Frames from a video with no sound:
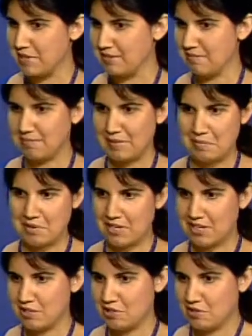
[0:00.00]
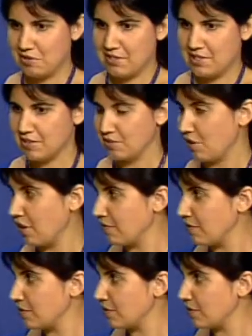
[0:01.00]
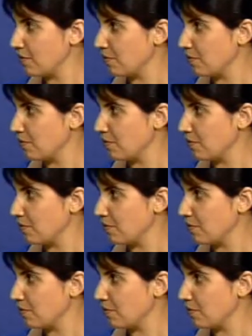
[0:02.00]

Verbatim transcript: and maybe insurance isn't offered